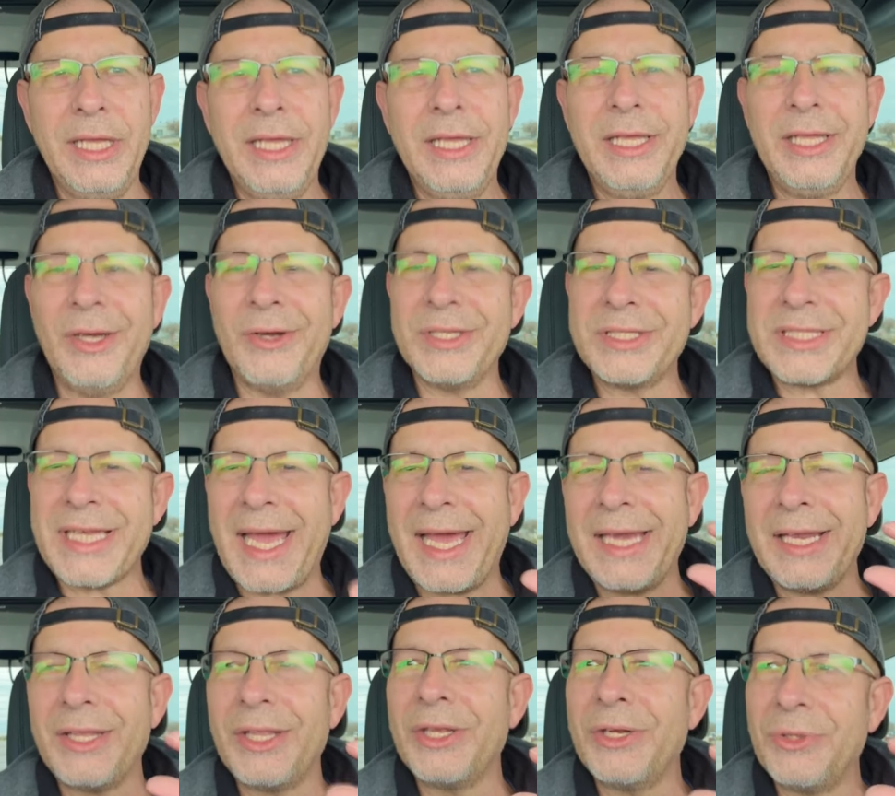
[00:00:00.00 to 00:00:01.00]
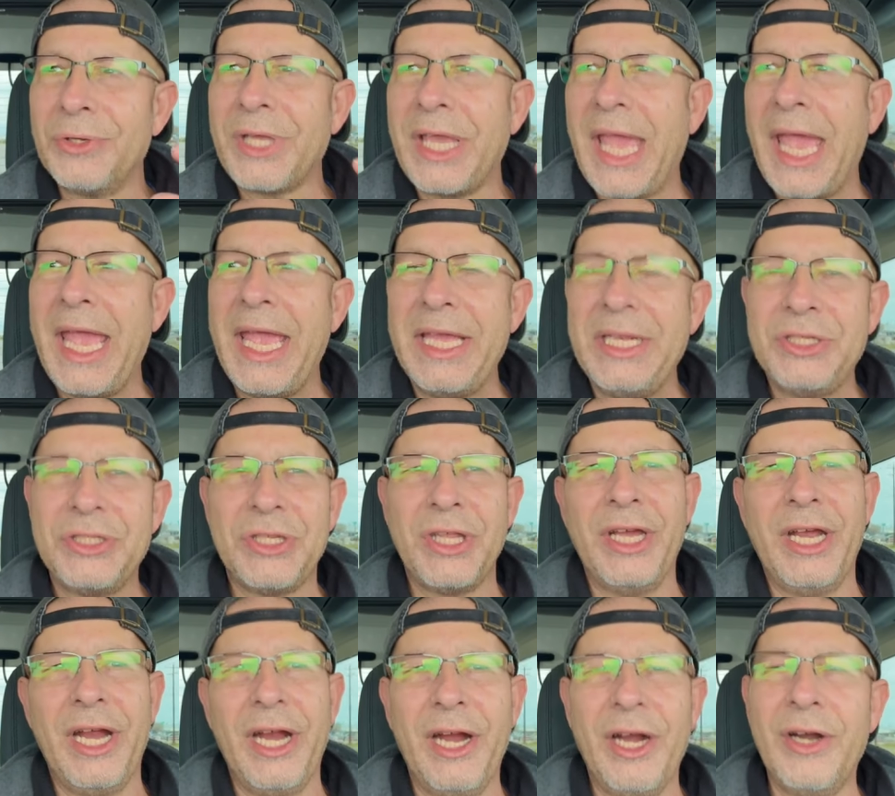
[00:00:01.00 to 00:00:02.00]
You know, it's got a little gauge
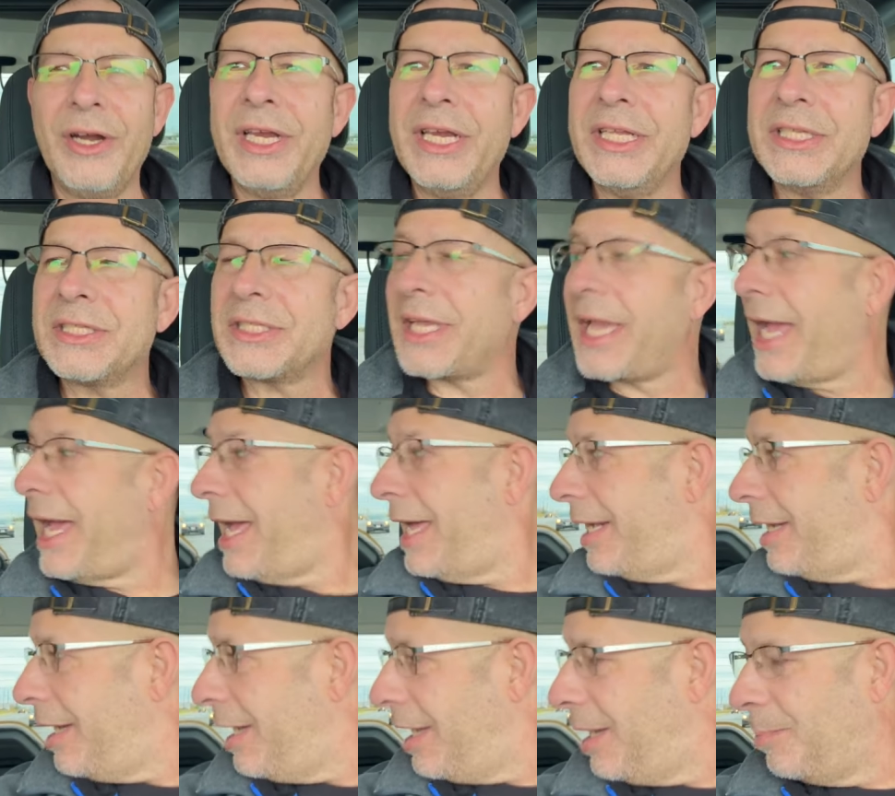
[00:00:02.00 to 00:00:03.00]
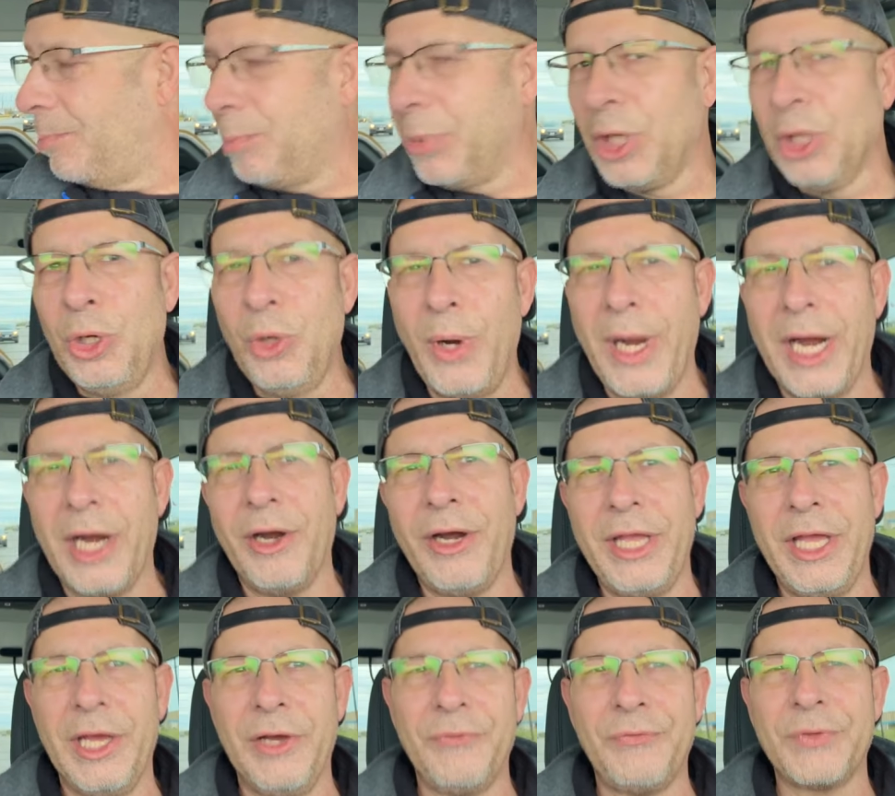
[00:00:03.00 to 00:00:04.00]
there and it's got a blue
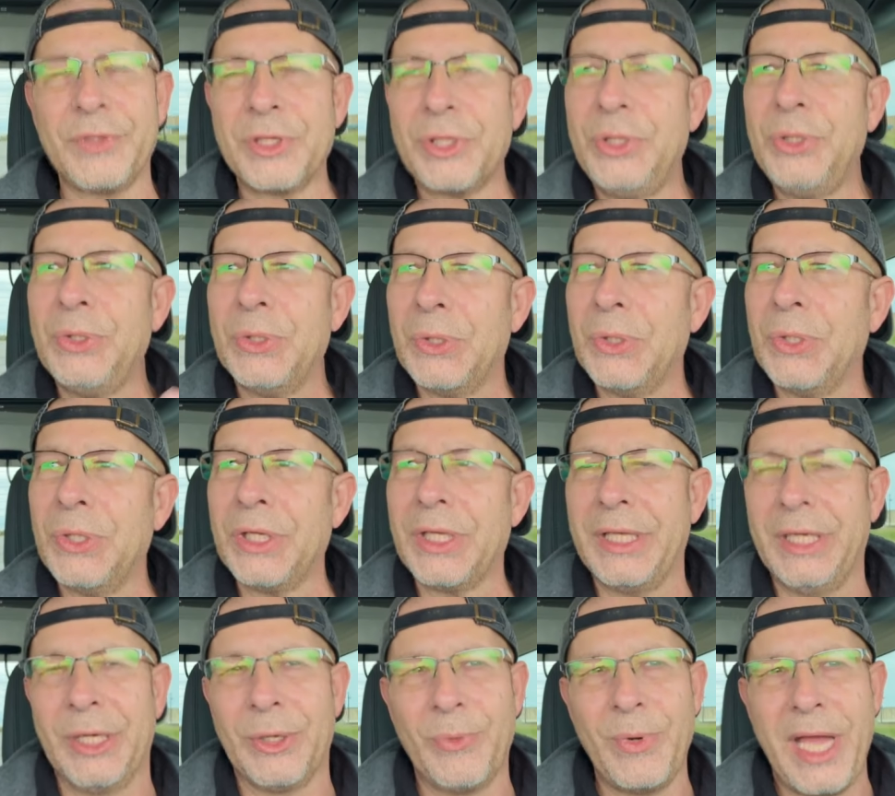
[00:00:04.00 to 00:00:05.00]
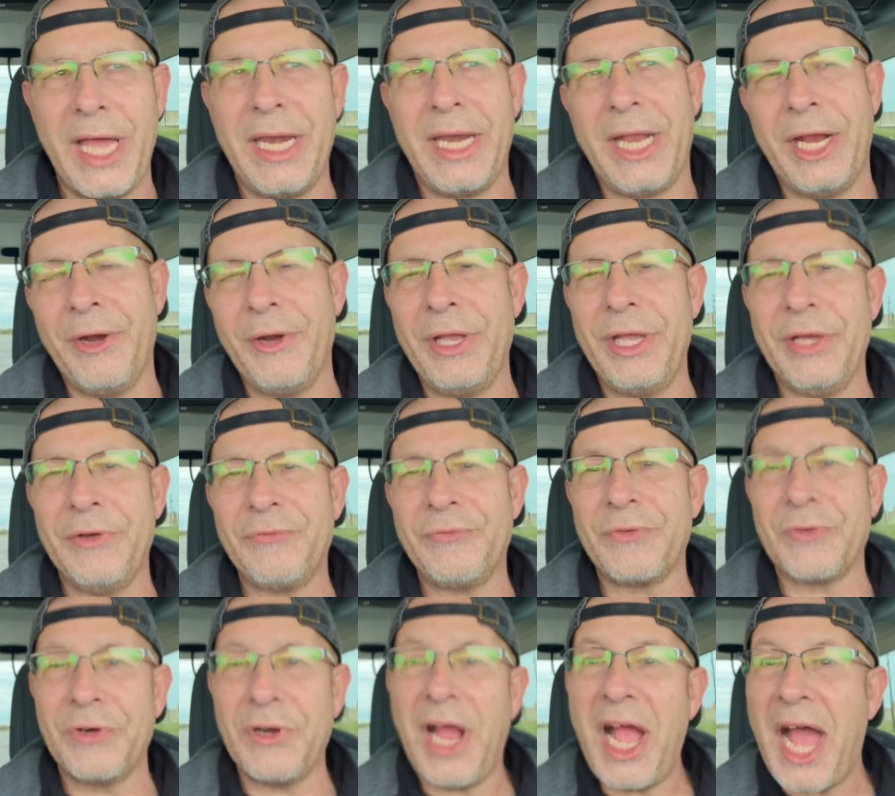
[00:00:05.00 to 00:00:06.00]
area for cool and a red area
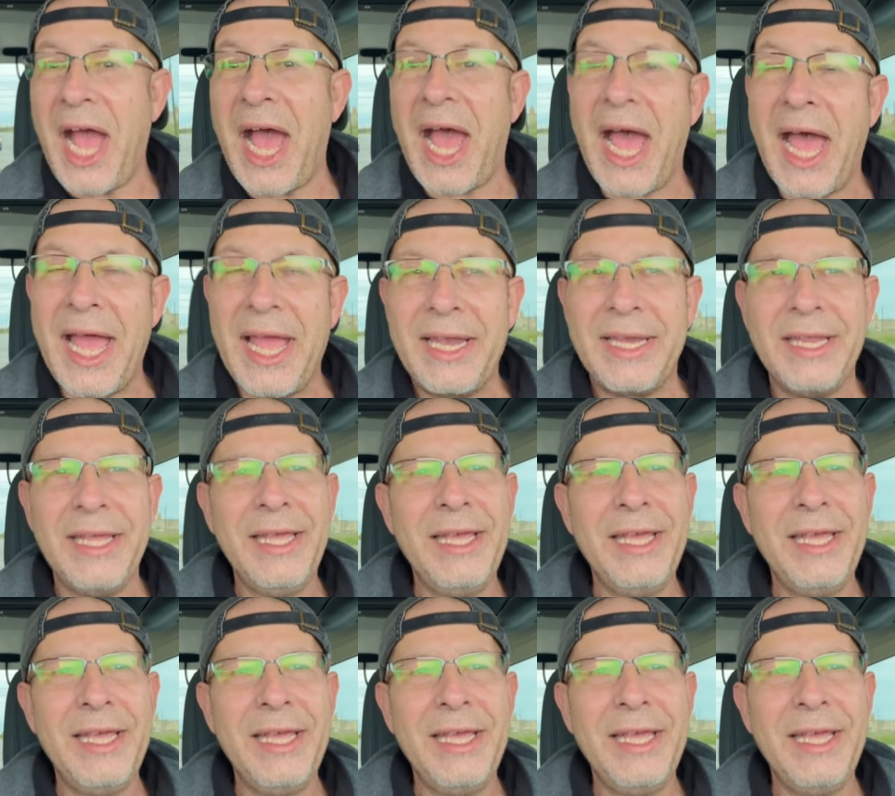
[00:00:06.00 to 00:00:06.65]
for hot.